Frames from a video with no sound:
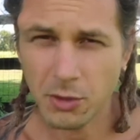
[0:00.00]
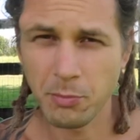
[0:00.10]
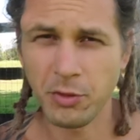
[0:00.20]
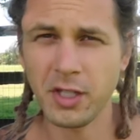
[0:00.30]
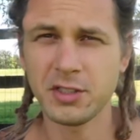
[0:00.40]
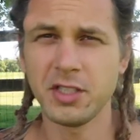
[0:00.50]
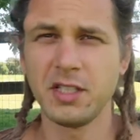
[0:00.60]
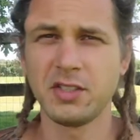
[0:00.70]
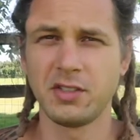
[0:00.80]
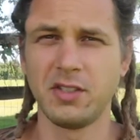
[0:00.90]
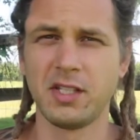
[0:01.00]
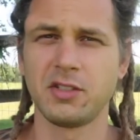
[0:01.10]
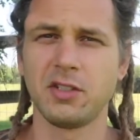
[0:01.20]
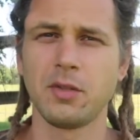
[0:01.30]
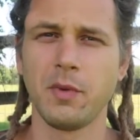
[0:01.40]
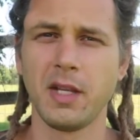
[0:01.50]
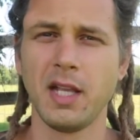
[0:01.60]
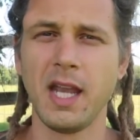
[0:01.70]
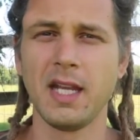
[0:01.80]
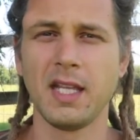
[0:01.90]
Depression is essentially
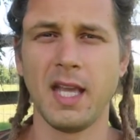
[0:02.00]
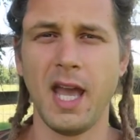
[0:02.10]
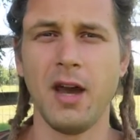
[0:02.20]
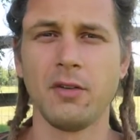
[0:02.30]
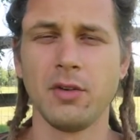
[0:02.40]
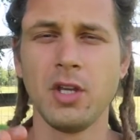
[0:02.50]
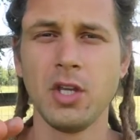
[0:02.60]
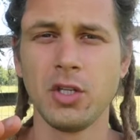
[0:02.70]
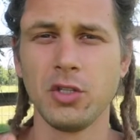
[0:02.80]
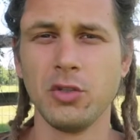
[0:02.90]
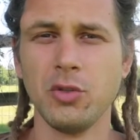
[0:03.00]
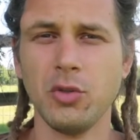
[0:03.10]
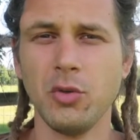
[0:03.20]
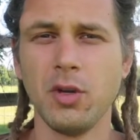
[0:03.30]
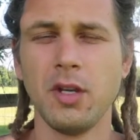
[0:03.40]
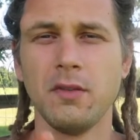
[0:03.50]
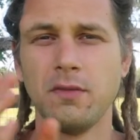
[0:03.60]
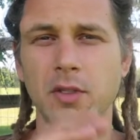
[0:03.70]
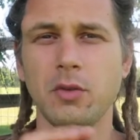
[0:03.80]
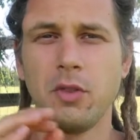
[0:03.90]
relating how you
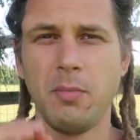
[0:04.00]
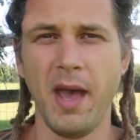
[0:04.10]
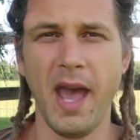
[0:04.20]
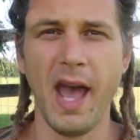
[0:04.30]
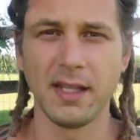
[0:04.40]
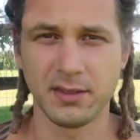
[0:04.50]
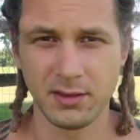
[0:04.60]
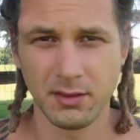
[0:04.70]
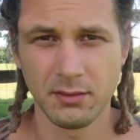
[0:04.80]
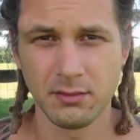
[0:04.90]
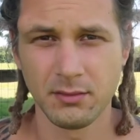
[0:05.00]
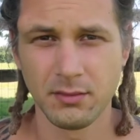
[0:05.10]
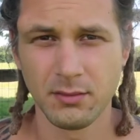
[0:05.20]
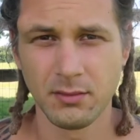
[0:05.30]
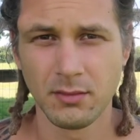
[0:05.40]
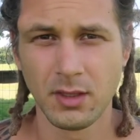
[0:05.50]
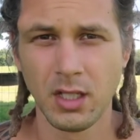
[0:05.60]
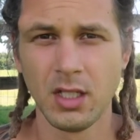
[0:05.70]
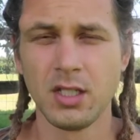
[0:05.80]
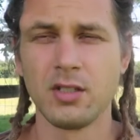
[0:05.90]
view the past.
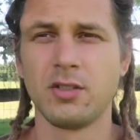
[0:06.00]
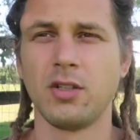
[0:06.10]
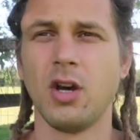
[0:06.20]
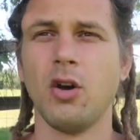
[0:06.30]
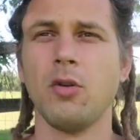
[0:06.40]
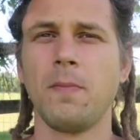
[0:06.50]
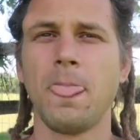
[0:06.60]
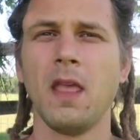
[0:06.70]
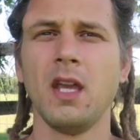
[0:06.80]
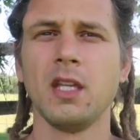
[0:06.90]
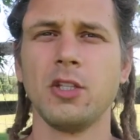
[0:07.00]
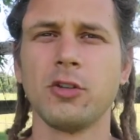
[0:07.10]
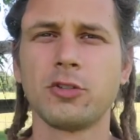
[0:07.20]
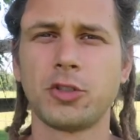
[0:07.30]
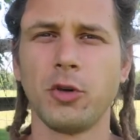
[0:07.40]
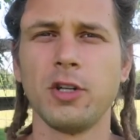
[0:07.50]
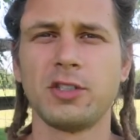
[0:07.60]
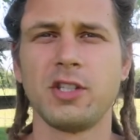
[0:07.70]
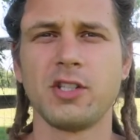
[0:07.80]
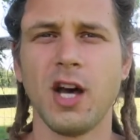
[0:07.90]
So, your
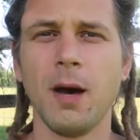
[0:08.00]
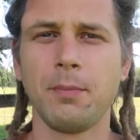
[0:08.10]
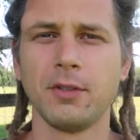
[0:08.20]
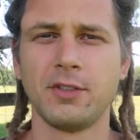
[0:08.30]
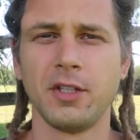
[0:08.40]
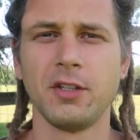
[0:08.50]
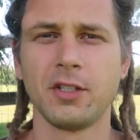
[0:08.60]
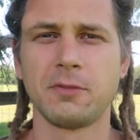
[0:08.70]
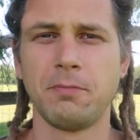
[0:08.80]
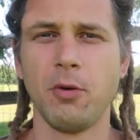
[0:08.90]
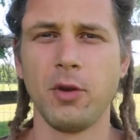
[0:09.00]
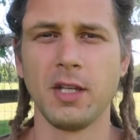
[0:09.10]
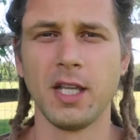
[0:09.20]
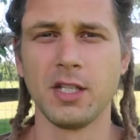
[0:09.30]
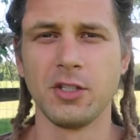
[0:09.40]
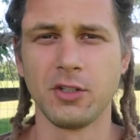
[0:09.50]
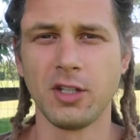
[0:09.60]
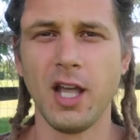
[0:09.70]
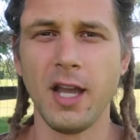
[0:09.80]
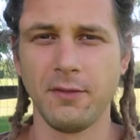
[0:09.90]
choices up until this point in
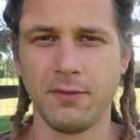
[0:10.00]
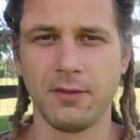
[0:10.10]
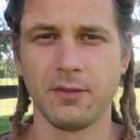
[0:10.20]
your life